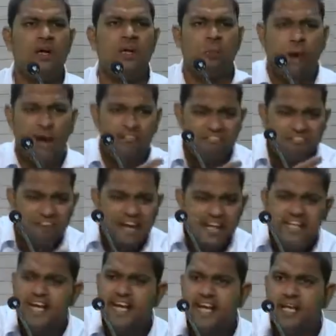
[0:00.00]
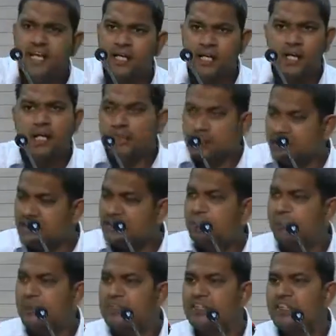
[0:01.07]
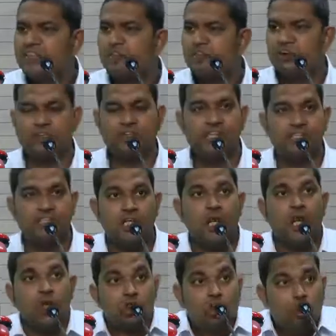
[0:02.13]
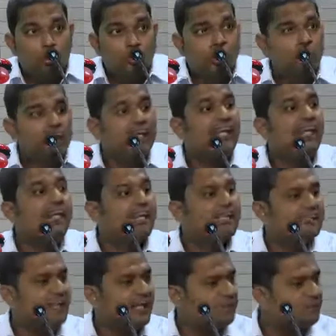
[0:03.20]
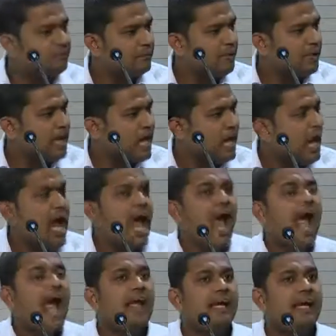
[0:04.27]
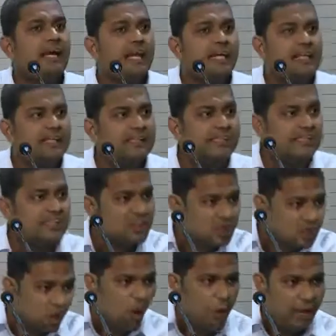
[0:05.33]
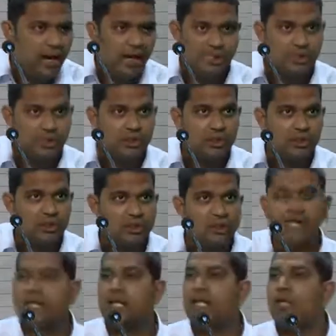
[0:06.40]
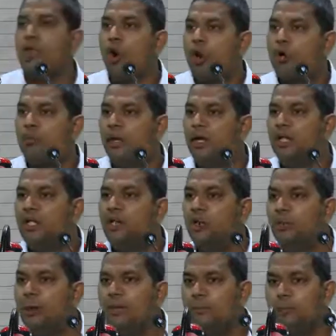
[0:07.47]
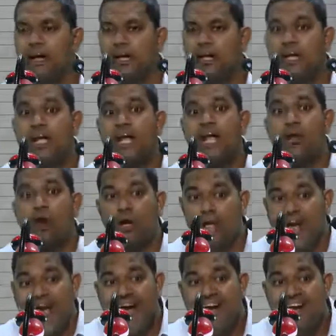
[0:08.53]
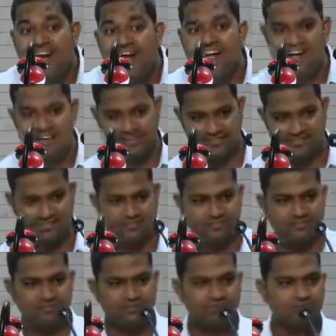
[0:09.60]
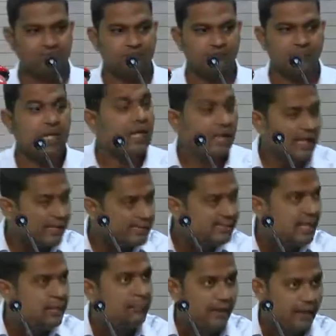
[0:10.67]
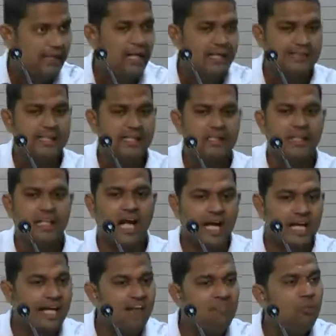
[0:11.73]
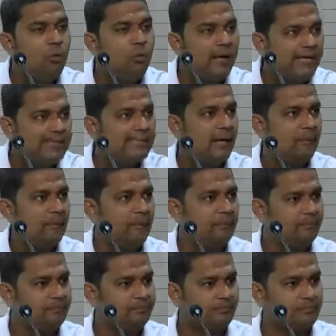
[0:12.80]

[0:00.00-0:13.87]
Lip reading: one fine day, this business process goes on increasing. And it increases so much that a normal human being cannot handle it. Last time, in the last lecture, I gave you one example.